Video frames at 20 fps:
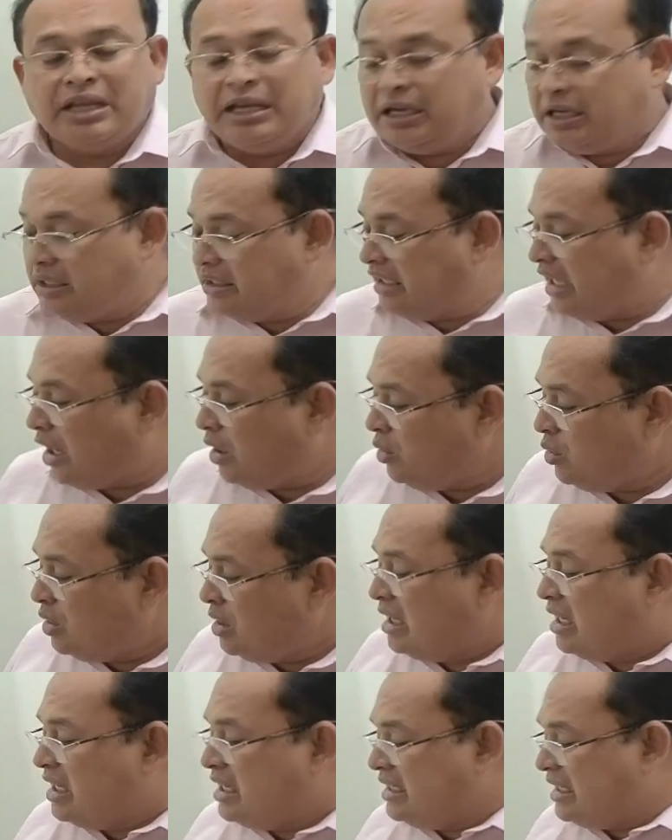Now,
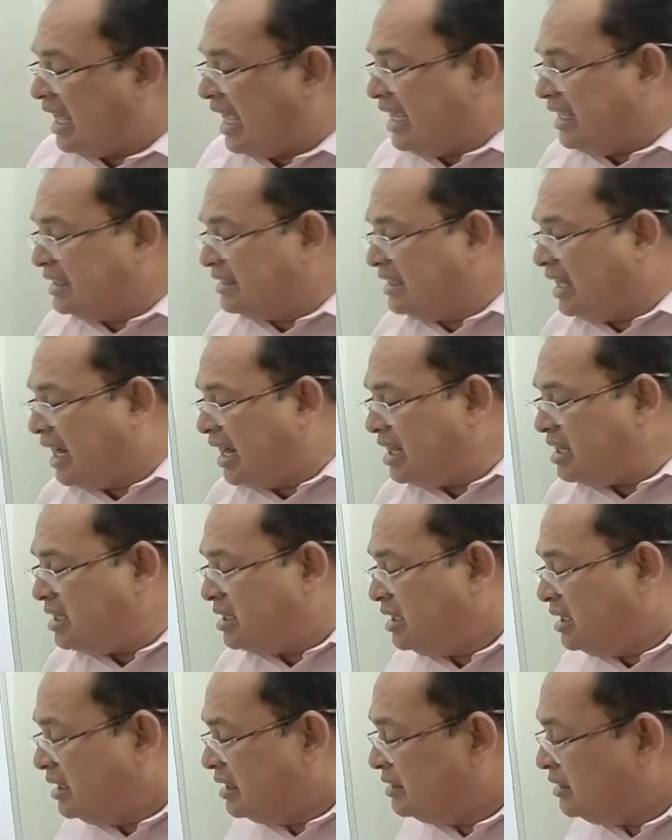like that,
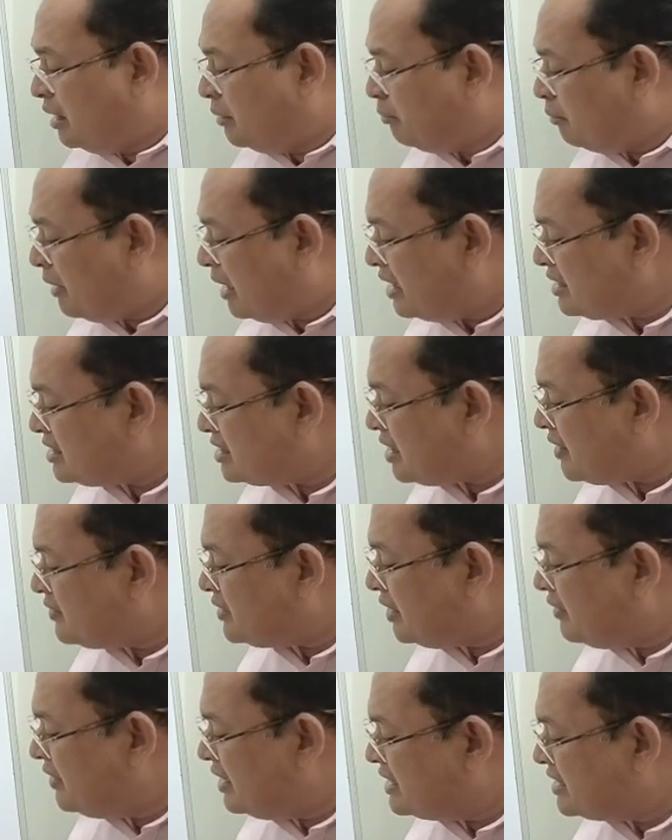the master of the
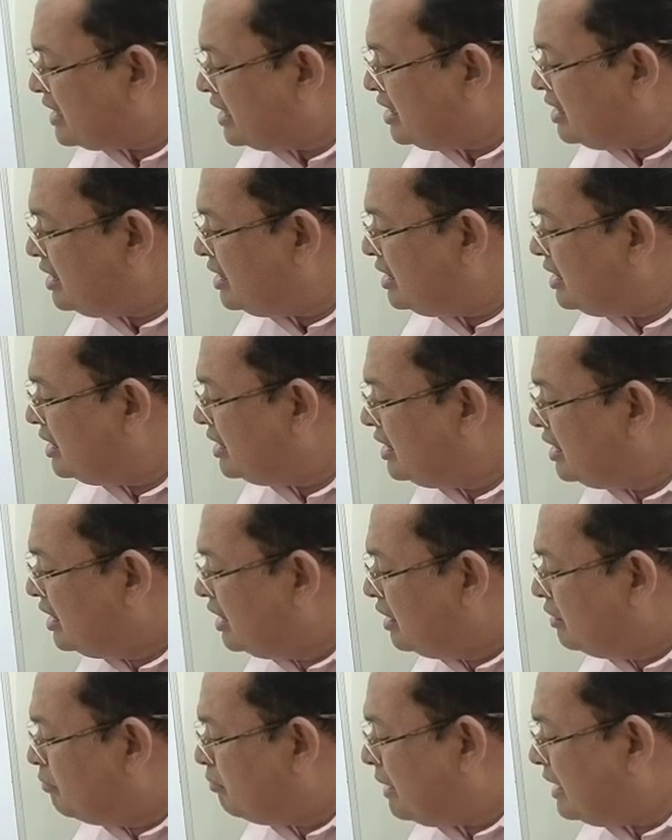vessel
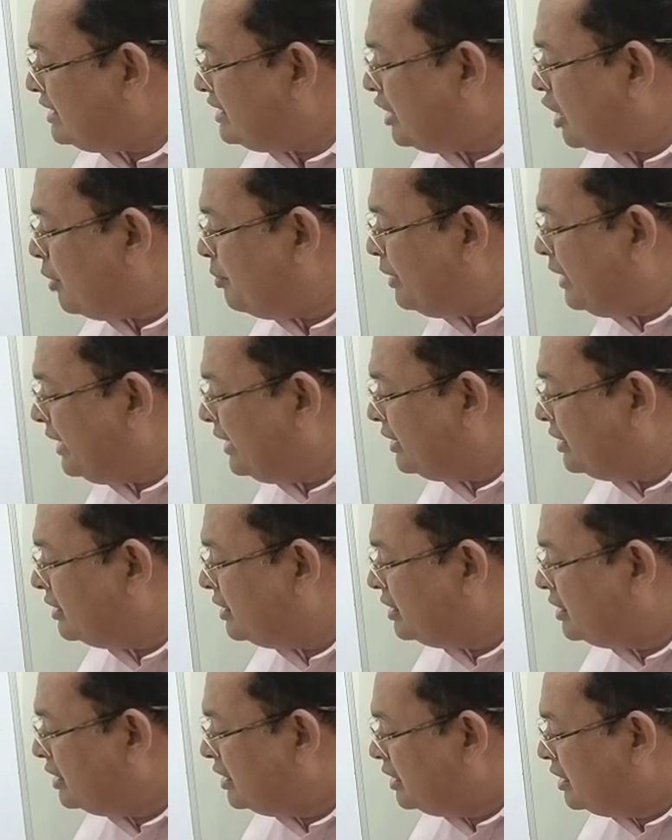might have been
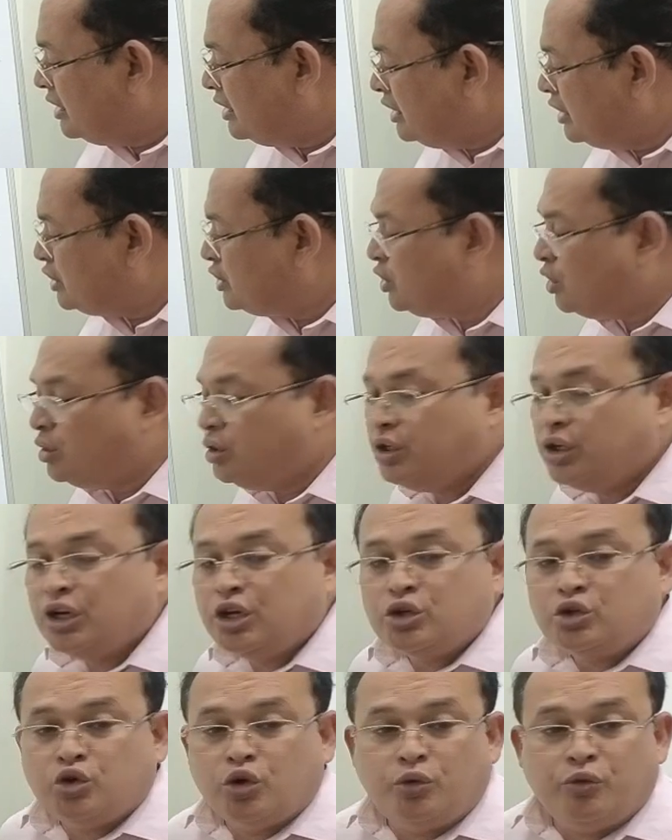issued
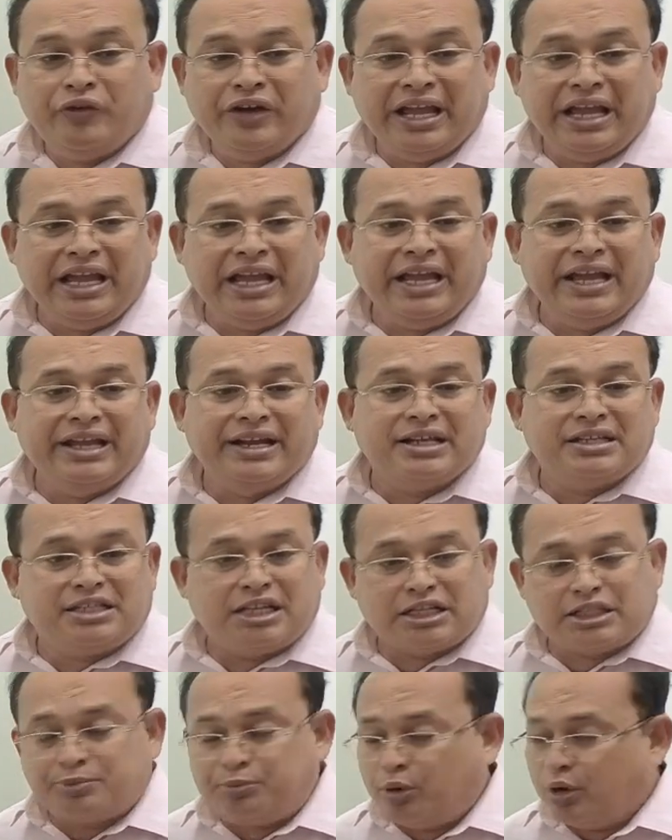to various
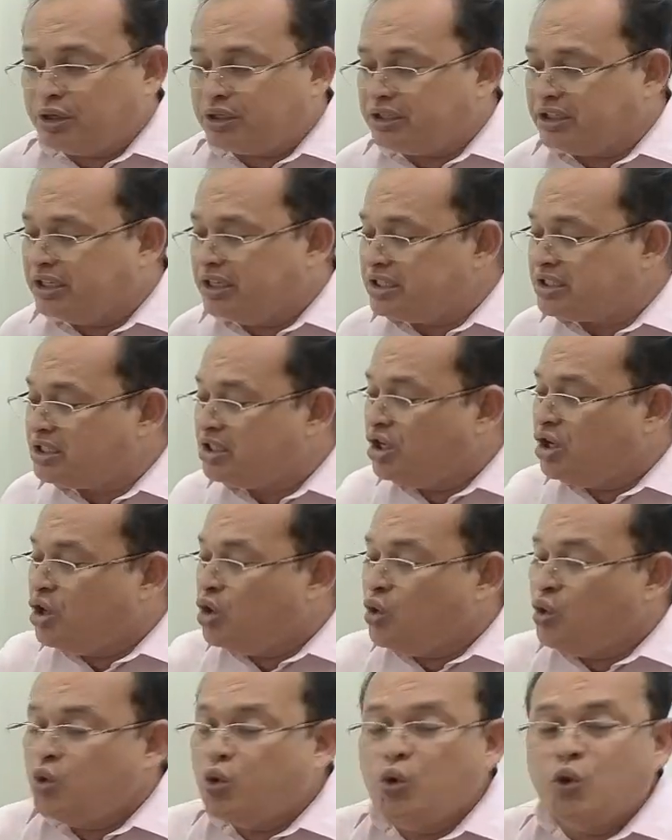exporters
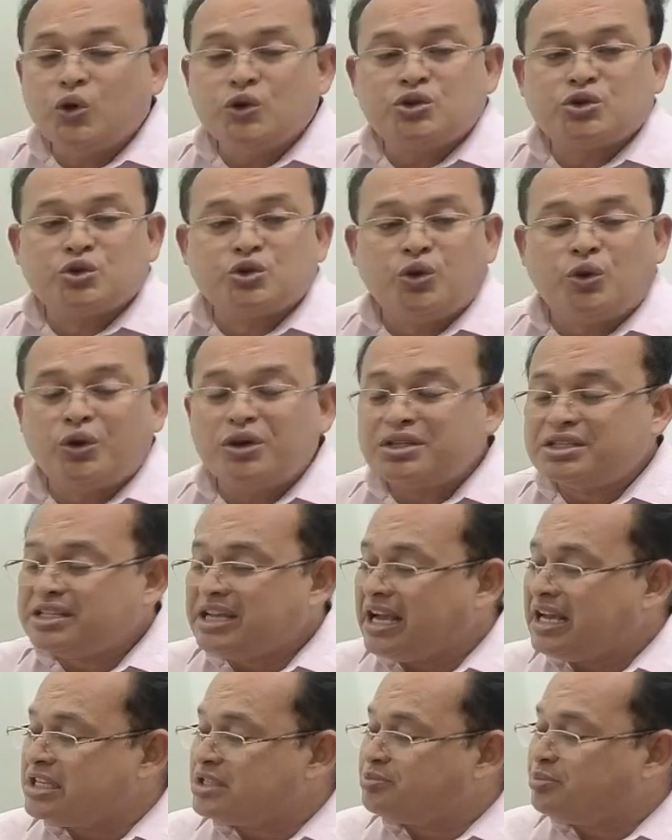whose goods
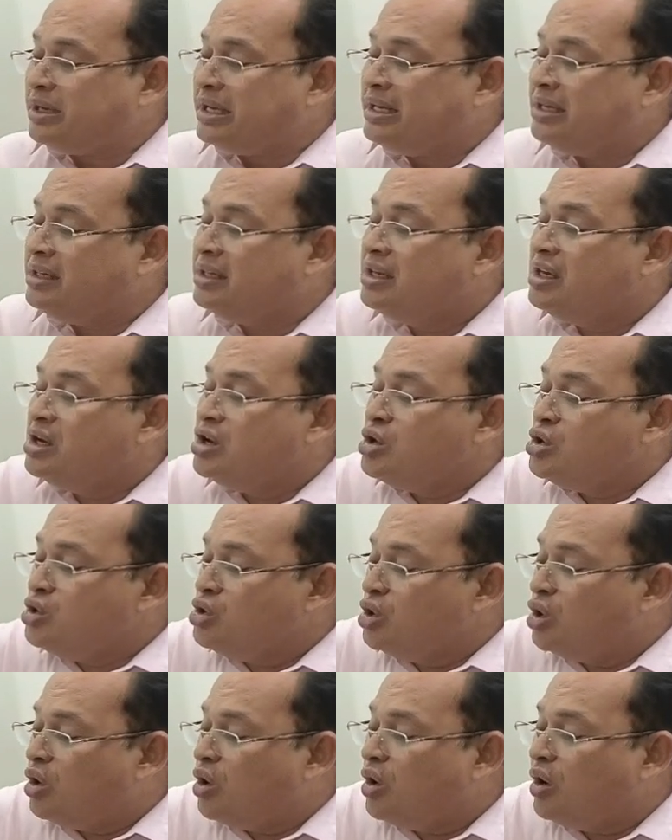has been
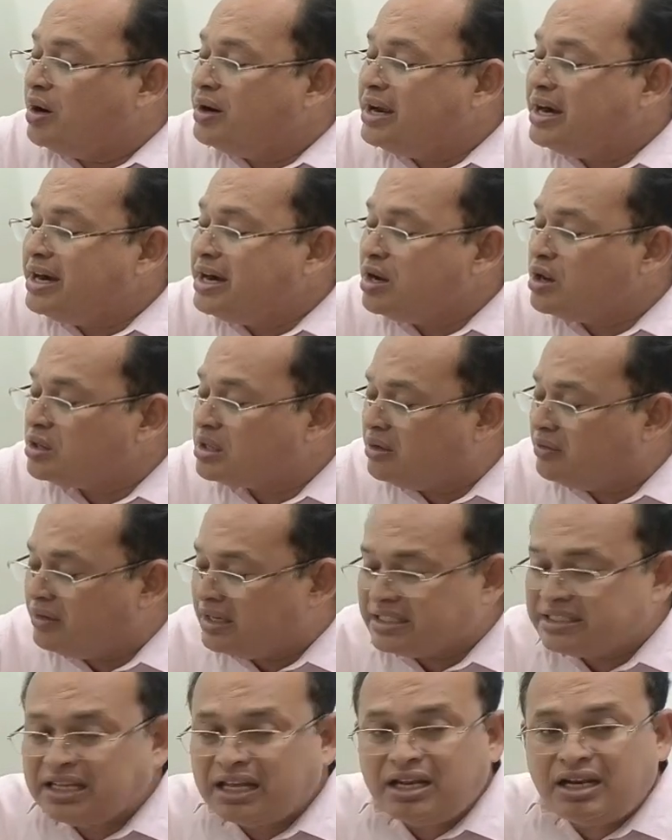loaded into the
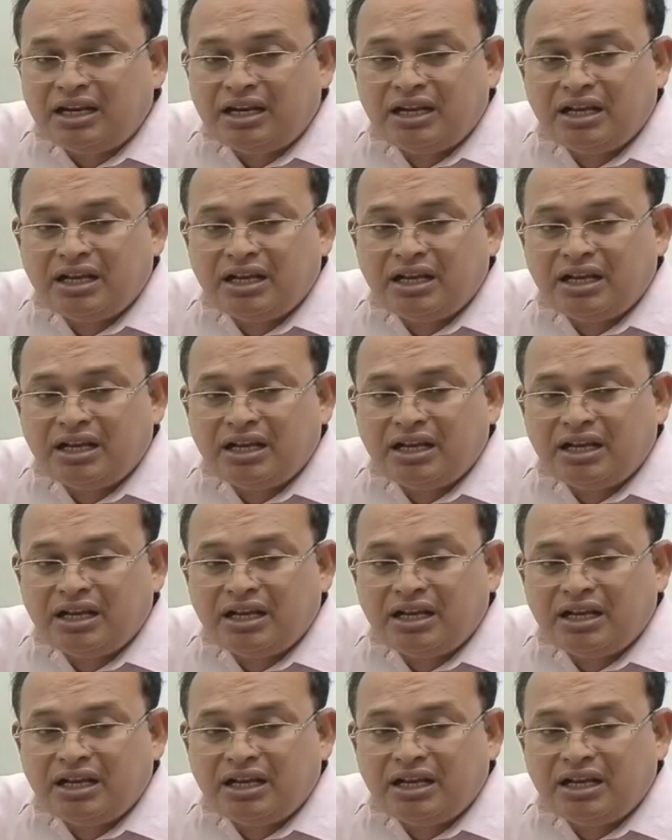vessel,